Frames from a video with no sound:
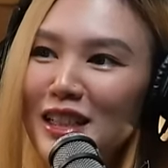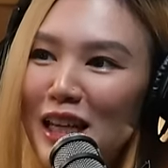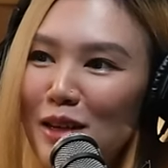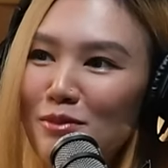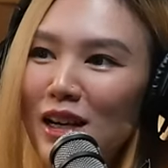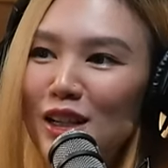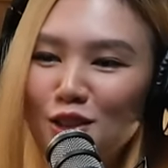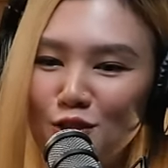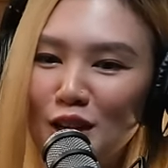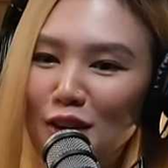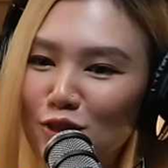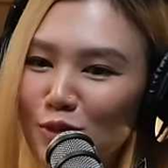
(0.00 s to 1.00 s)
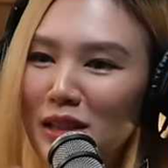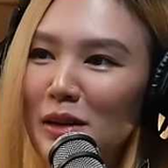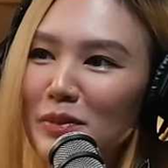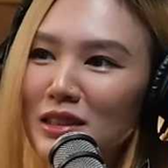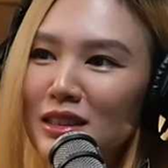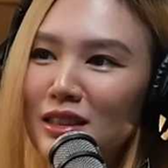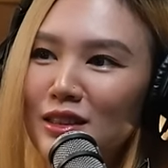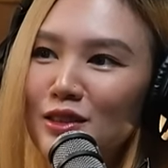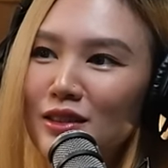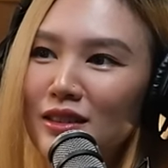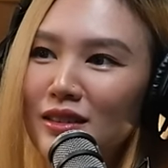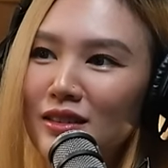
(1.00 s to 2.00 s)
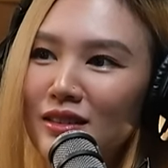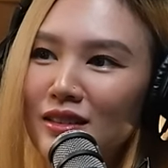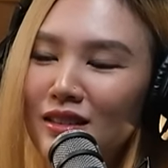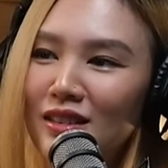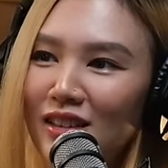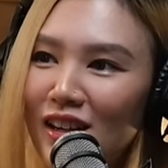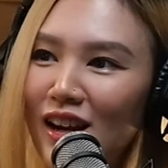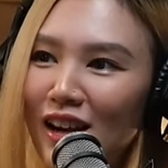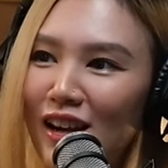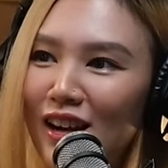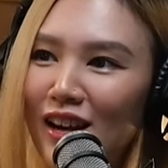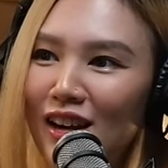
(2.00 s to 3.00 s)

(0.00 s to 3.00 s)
in the game, right? You have to be that person. Well, this is G T A. yeah, yeah, yeah.